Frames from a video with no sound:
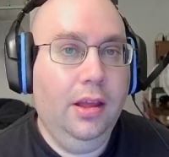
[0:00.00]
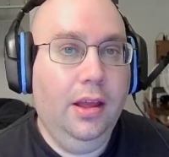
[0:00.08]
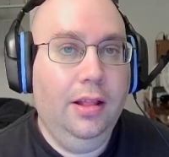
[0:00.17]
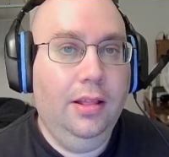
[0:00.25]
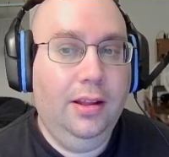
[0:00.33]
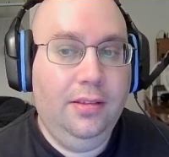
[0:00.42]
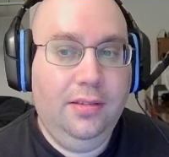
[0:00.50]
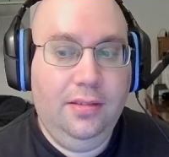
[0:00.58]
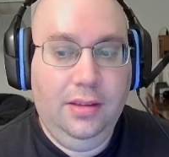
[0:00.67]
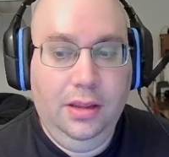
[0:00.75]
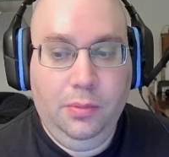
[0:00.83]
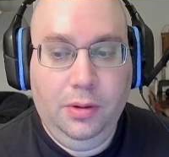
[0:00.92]
Let's
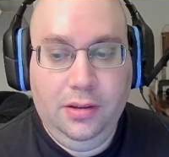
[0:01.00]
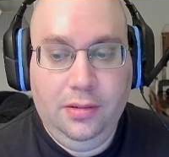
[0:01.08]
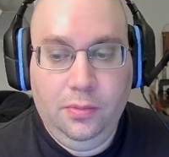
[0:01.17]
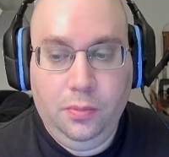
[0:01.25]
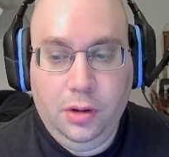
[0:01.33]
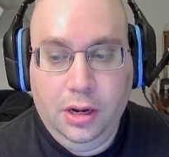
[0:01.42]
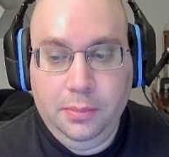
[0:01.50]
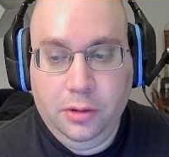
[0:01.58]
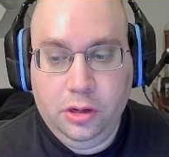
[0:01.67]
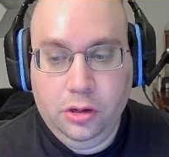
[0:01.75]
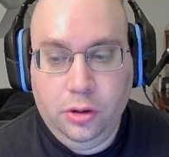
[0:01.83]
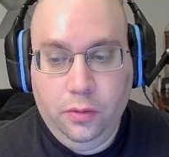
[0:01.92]
see what one I'm going
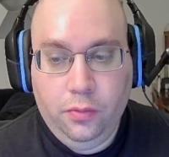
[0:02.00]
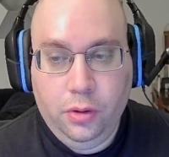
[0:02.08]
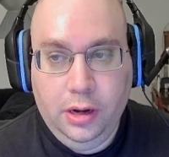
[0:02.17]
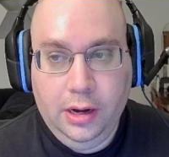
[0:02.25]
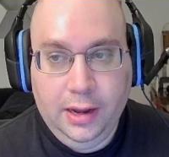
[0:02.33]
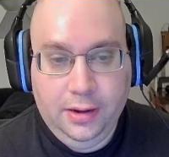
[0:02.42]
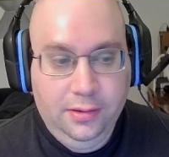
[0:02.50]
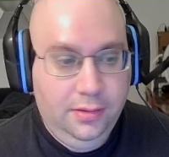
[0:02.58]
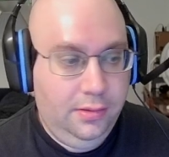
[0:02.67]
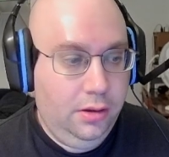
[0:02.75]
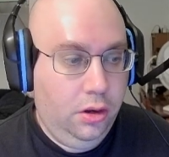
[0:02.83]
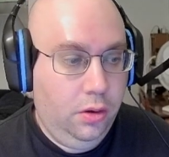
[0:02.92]
to go for next.
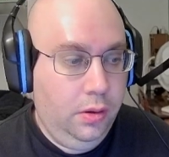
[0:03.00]
So,